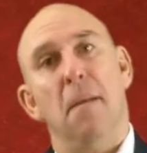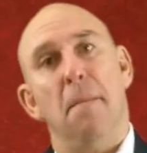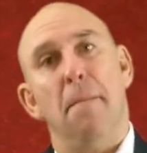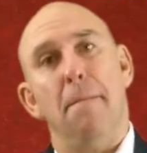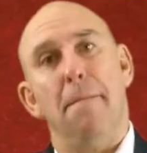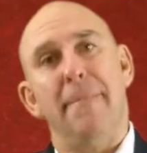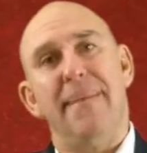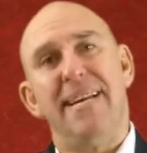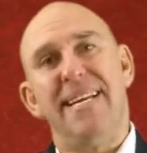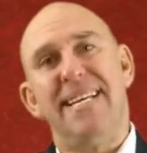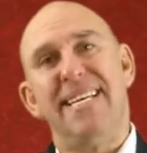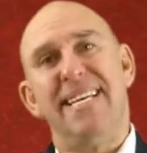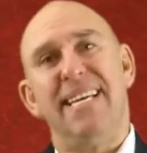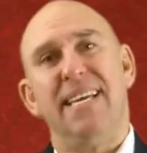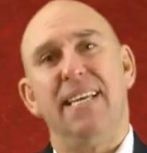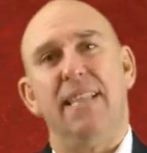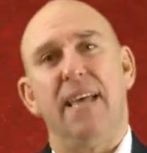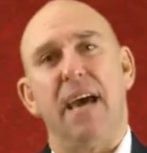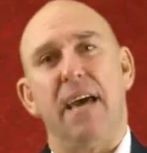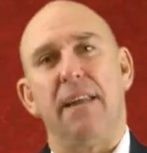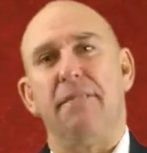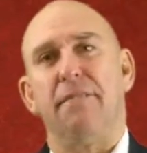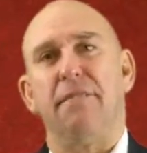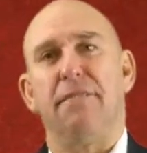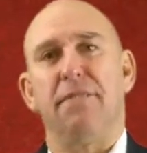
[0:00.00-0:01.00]
meaning
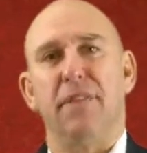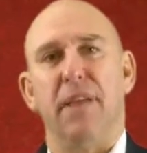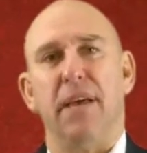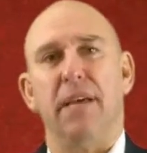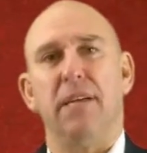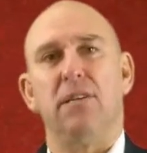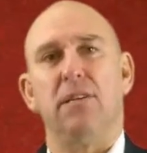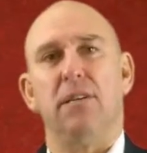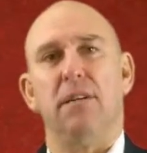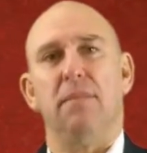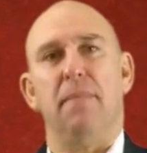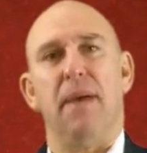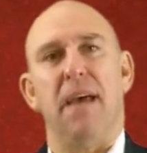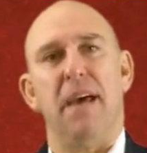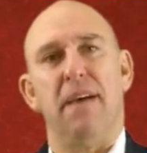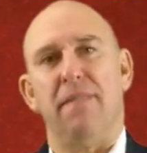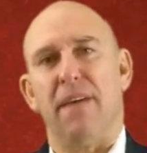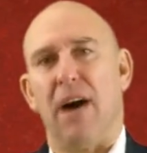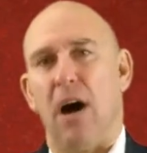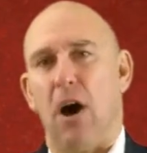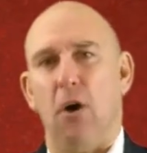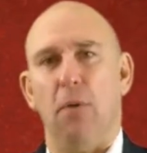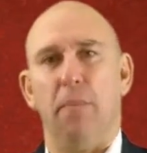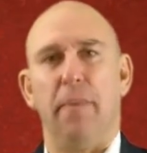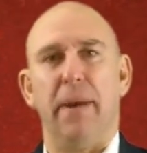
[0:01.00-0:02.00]
that inflation may have
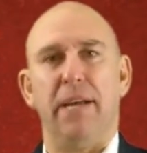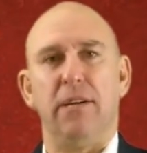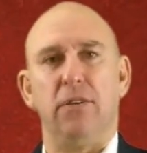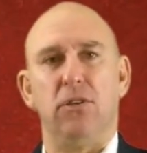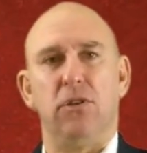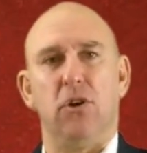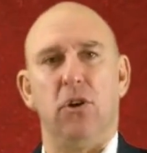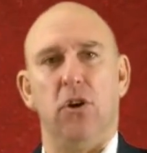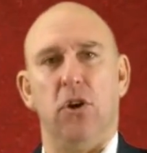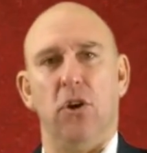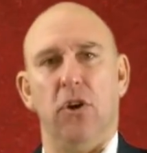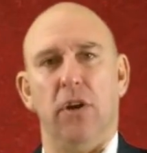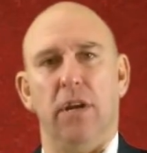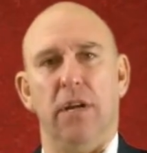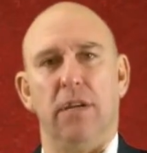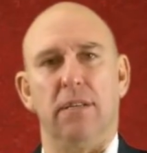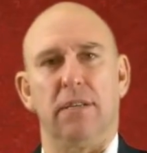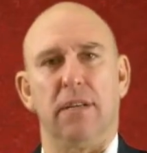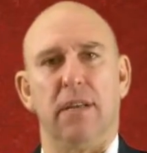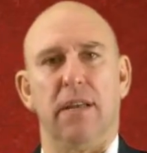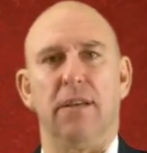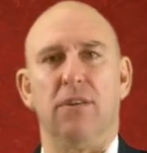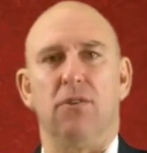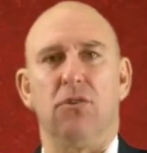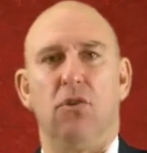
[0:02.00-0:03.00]
outpaced your
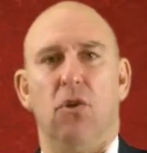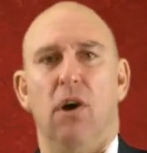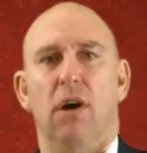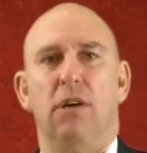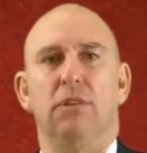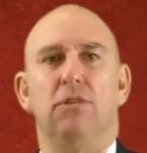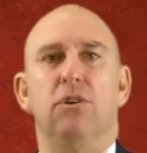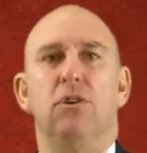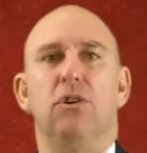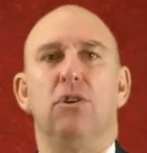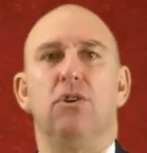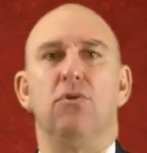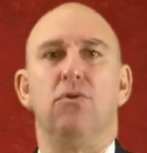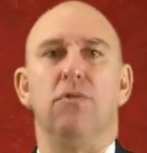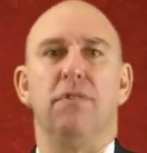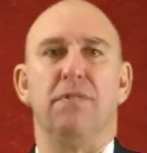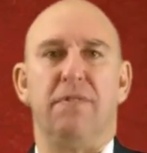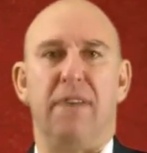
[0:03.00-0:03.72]
earnings and caused you to